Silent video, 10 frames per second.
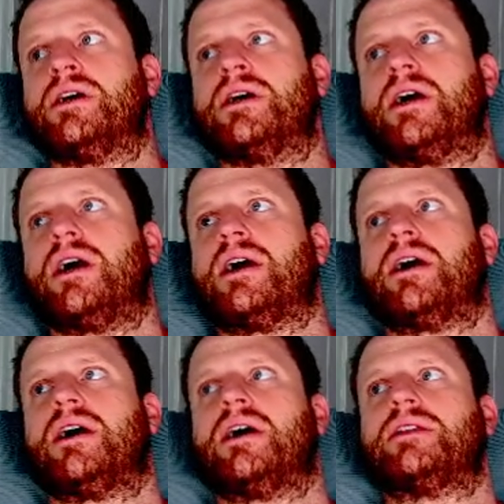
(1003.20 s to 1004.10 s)

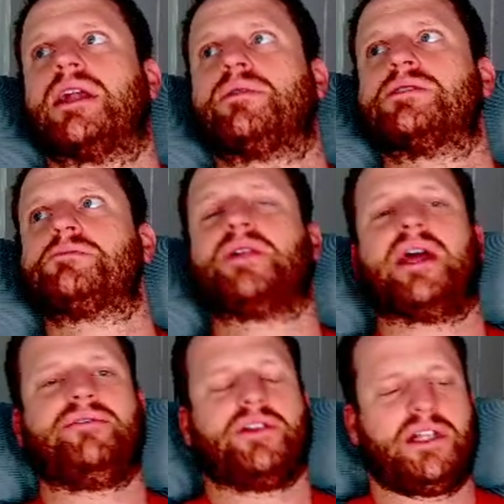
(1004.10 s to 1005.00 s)
that I wasn't
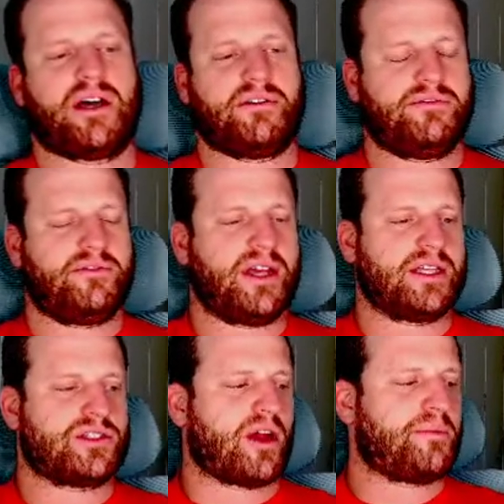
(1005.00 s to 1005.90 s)
playful enough, and
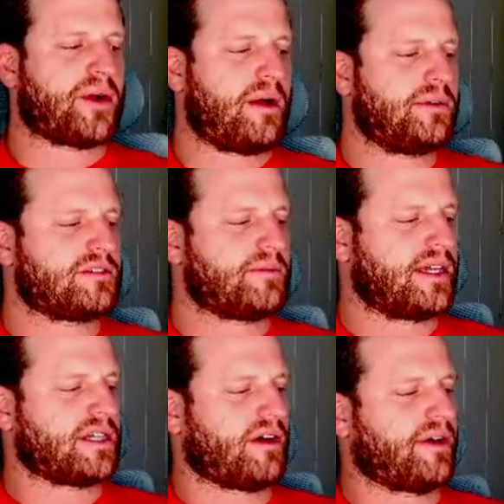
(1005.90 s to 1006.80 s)
so I promised
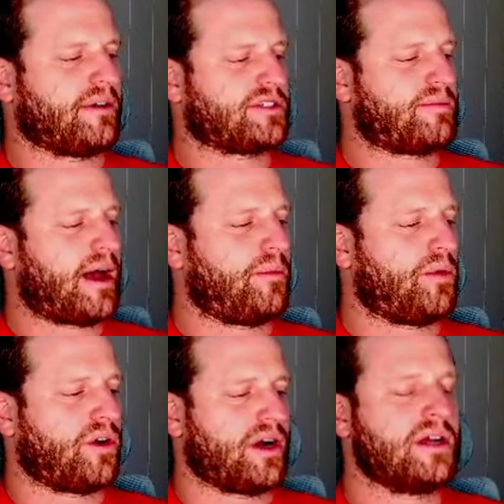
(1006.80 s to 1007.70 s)
myself I would smile
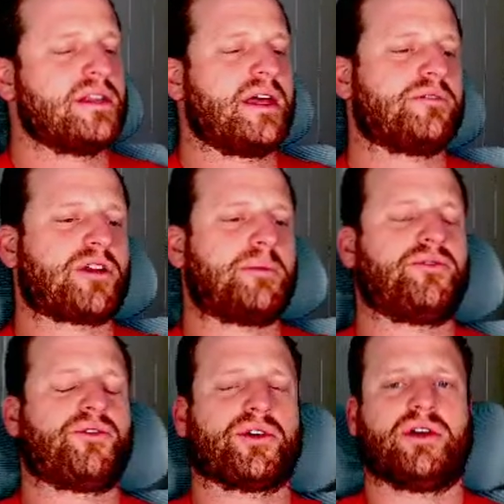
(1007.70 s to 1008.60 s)
more. That was right
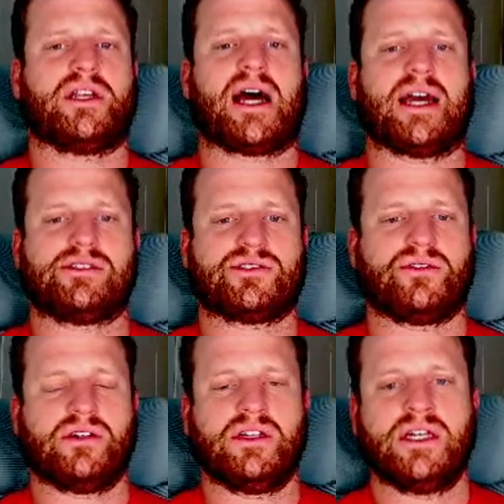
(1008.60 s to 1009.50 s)
before going to high
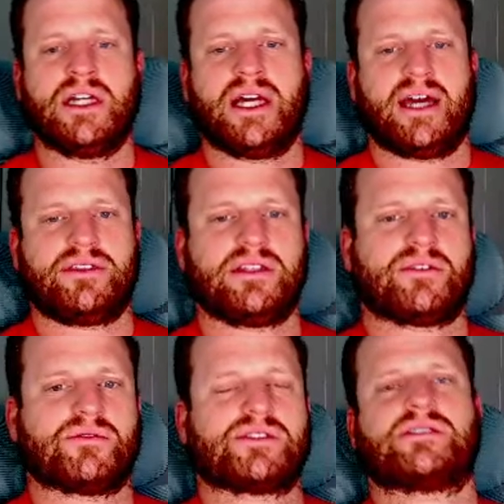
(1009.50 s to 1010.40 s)
school. I think there
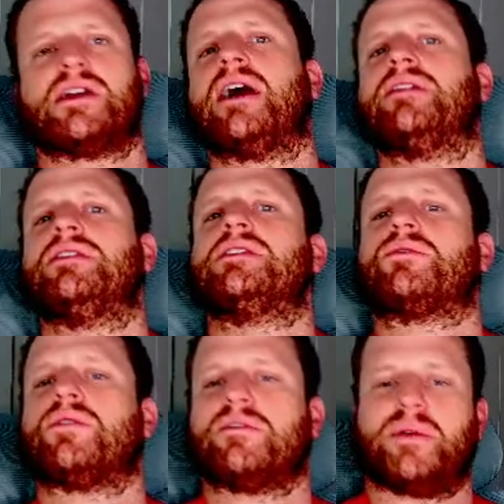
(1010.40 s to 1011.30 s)

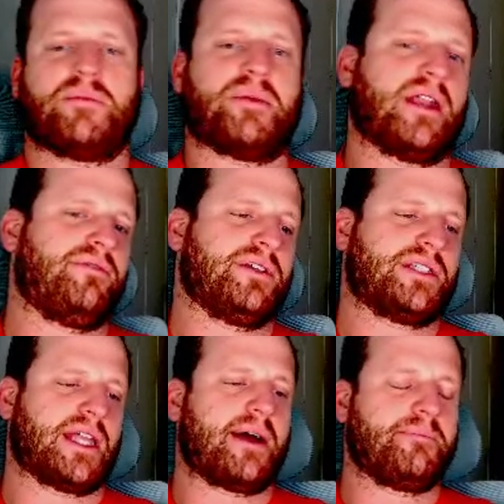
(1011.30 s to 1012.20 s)
will have been a benefit to
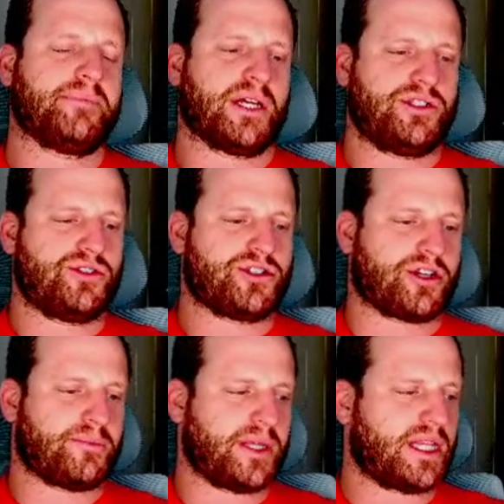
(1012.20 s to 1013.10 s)
that. I'm not too sure,
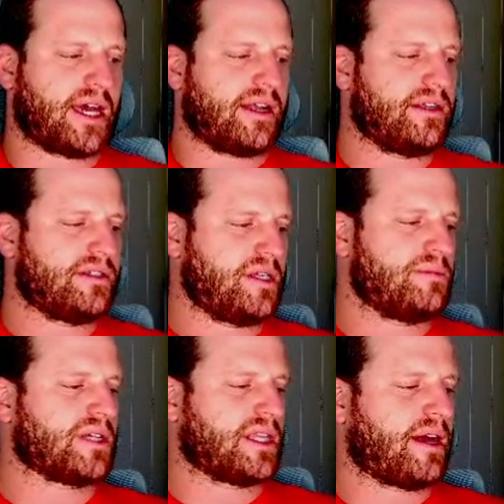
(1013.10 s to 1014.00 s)
but that seems
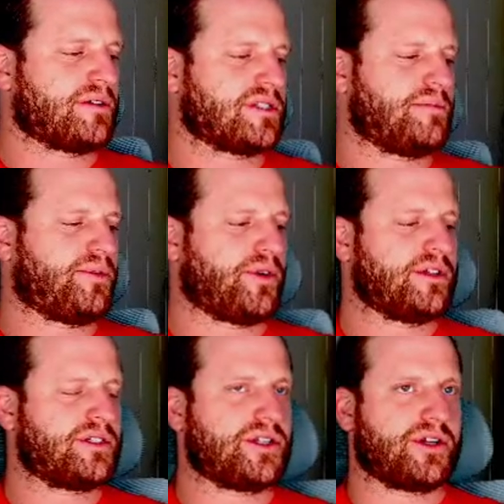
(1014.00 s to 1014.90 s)
like that was an
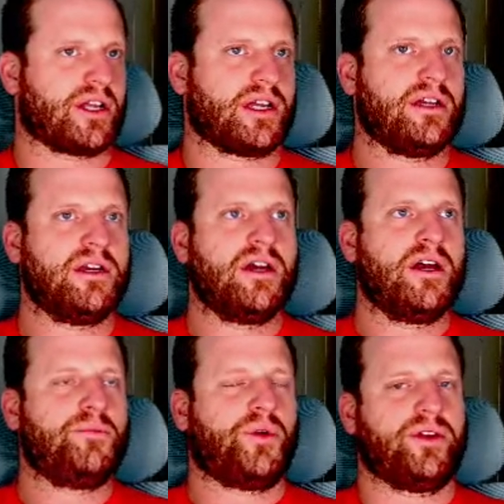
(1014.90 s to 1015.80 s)
important turning
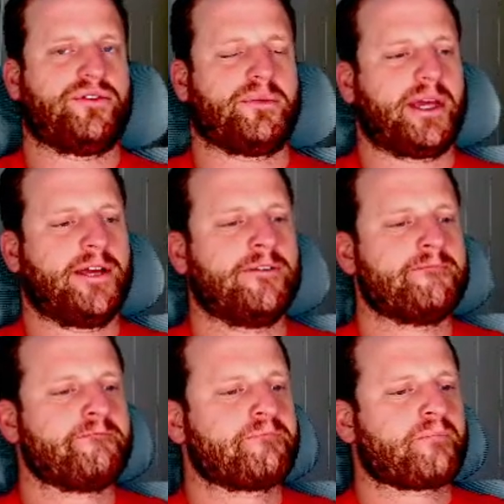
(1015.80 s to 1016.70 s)
point for me.
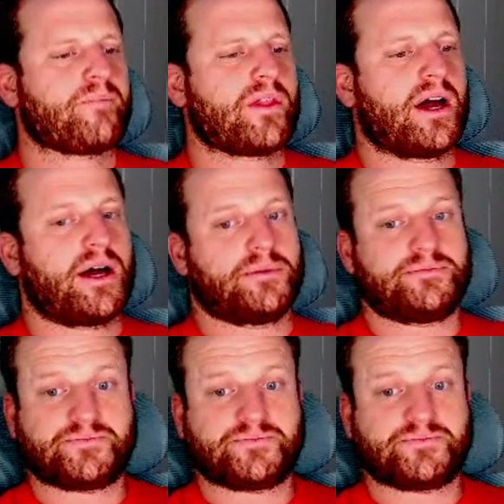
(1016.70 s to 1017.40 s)
Um,